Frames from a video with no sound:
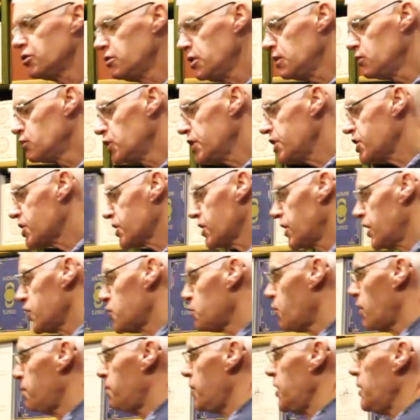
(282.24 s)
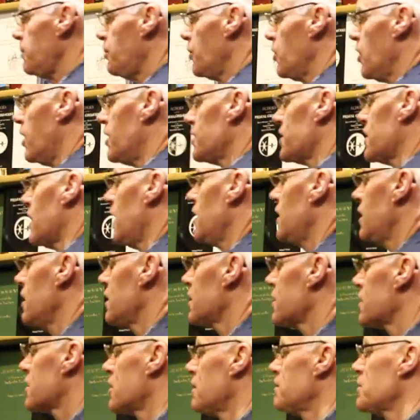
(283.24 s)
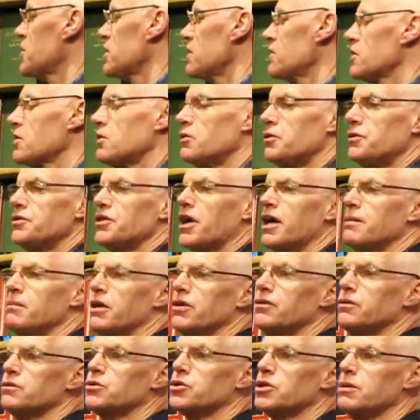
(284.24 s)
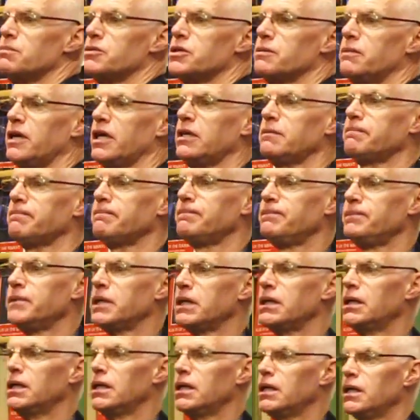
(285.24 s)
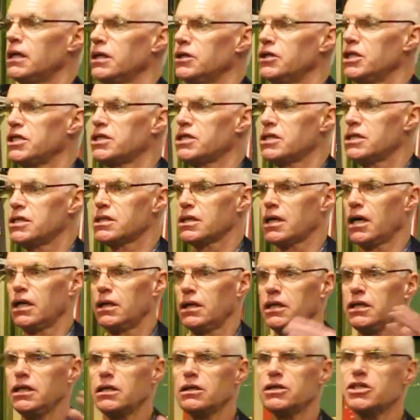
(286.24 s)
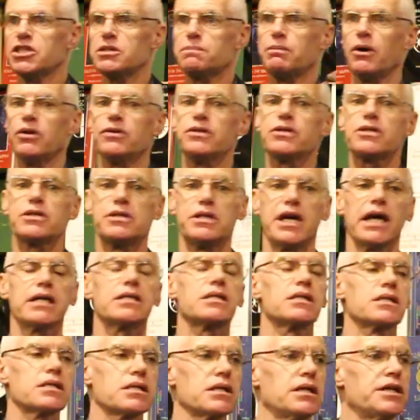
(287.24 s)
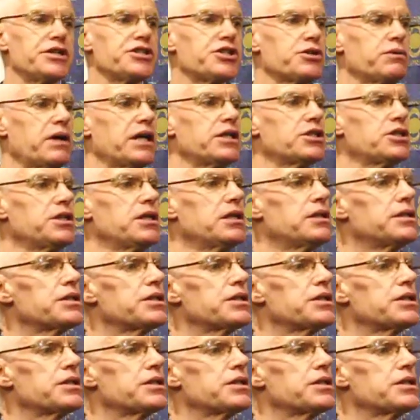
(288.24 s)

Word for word: doing research where people are taking a substance called dimethyltryptamine. This is a legally sponsored exercise to actually